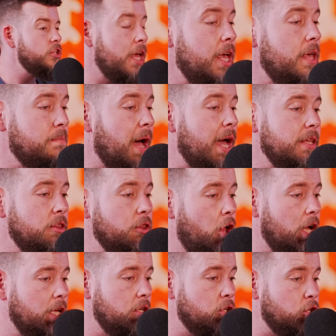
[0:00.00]
yeah, mate,
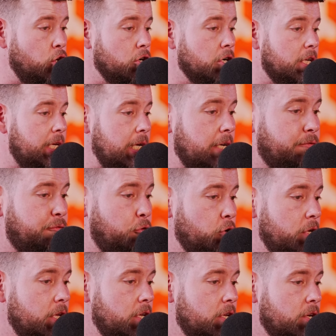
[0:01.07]
like got a gig for
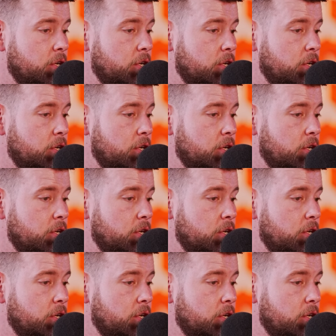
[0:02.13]
you.